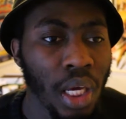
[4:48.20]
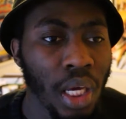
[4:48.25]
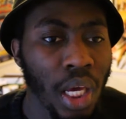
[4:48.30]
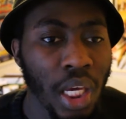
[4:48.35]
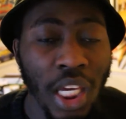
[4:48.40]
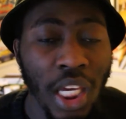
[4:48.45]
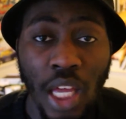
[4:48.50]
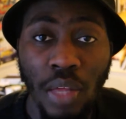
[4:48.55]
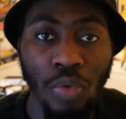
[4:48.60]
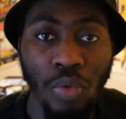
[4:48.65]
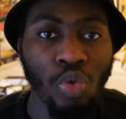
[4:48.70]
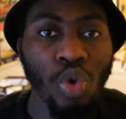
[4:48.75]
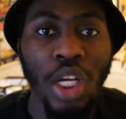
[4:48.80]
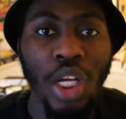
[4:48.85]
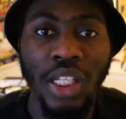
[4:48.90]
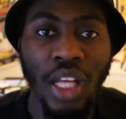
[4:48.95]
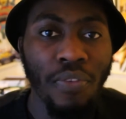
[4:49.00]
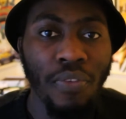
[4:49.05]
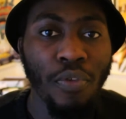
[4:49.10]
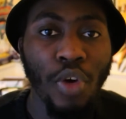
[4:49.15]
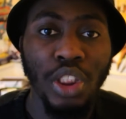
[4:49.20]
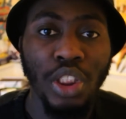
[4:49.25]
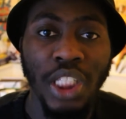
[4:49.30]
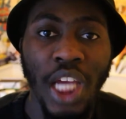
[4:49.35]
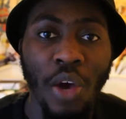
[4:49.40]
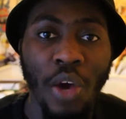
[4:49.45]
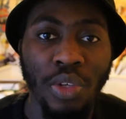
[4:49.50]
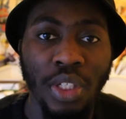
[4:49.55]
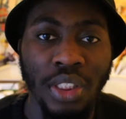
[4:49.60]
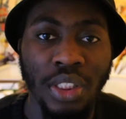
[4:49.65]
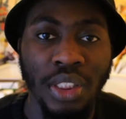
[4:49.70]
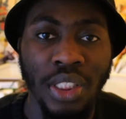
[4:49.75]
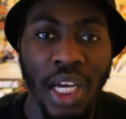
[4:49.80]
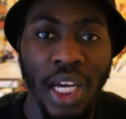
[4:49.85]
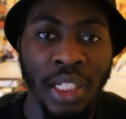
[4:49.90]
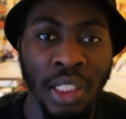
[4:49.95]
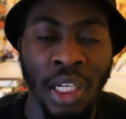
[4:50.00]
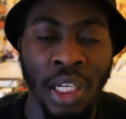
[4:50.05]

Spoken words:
yeah, really diverse character set.